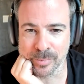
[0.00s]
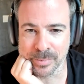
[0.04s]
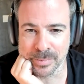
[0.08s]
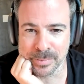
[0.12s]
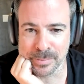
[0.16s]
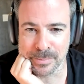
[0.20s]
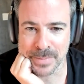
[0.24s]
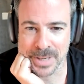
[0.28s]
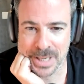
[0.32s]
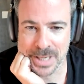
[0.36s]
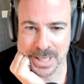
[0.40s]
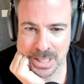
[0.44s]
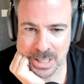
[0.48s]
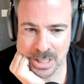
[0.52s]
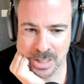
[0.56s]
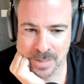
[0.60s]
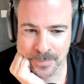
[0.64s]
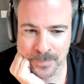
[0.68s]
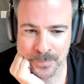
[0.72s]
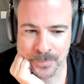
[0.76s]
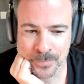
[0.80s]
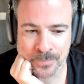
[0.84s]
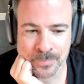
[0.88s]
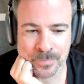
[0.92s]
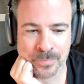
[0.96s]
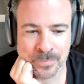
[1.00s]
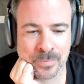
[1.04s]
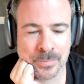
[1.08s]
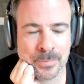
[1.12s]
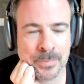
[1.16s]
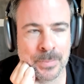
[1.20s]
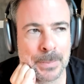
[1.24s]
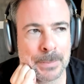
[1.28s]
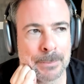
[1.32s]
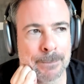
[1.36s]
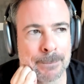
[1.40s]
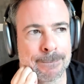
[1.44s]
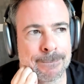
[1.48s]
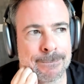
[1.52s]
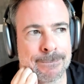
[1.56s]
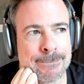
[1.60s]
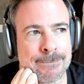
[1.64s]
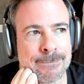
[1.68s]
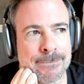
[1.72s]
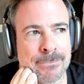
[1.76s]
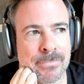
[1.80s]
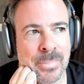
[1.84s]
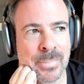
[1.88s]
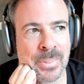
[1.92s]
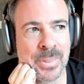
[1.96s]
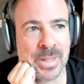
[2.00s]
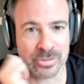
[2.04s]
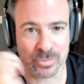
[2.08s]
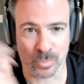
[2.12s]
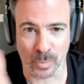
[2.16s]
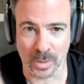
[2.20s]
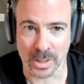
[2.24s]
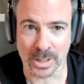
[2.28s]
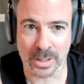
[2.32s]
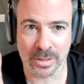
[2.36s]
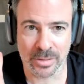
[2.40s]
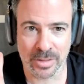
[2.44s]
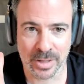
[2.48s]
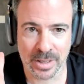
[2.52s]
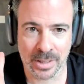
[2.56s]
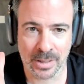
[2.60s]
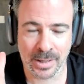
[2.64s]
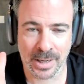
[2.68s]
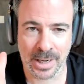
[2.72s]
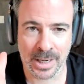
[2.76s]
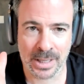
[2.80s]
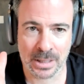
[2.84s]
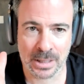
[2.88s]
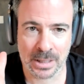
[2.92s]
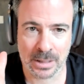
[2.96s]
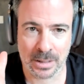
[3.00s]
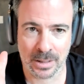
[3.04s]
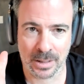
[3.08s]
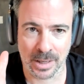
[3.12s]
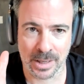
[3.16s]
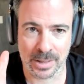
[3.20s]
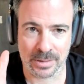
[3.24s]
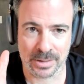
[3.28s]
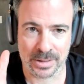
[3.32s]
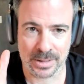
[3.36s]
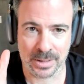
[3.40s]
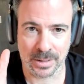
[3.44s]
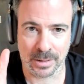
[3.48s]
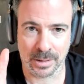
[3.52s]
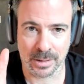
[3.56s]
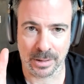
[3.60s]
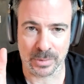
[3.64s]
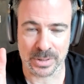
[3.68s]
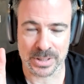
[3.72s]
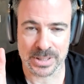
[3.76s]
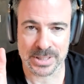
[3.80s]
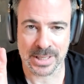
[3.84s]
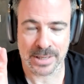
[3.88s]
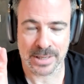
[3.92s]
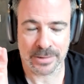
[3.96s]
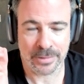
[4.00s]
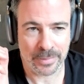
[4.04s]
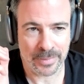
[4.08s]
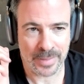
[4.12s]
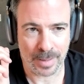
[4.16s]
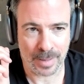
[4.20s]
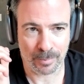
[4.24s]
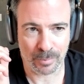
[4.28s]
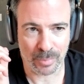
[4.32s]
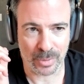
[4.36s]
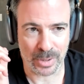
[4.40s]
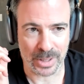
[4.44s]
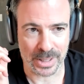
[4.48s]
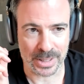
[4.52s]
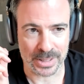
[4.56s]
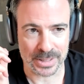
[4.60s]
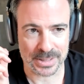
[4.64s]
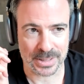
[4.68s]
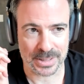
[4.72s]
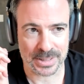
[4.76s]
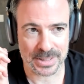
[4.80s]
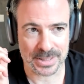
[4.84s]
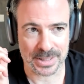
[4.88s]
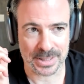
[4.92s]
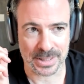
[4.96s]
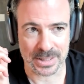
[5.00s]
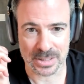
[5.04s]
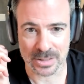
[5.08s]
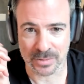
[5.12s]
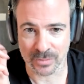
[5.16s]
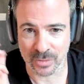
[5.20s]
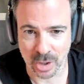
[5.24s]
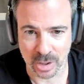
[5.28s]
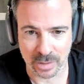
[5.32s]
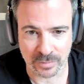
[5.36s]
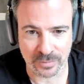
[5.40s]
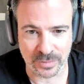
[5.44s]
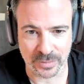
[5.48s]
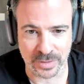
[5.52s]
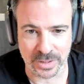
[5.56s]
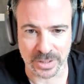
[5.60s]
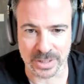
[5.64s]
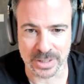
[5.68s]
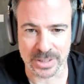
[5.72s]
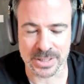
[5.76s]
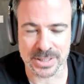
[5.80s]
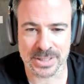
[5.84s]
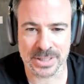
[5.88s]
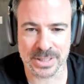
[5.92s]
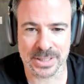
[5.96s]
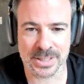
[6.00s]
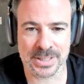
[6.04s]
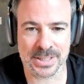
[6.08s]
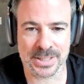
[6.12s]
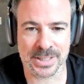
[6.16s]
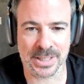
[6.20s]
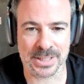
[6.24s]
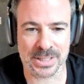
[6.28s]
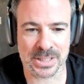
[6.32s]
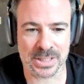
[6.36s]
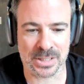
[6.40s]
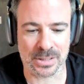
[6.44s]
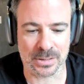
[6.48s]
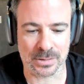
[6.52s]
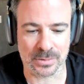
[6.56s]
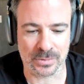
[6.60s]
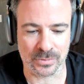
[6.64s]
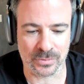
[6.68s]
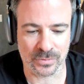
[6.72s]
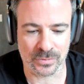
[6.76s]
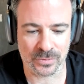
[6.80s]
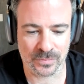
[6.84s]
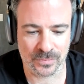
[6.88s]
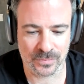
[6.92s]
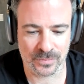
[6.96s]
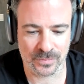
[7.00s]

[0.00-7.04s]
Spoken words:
me, that's one thing. I would say that brings a sense of confidence, a sense of,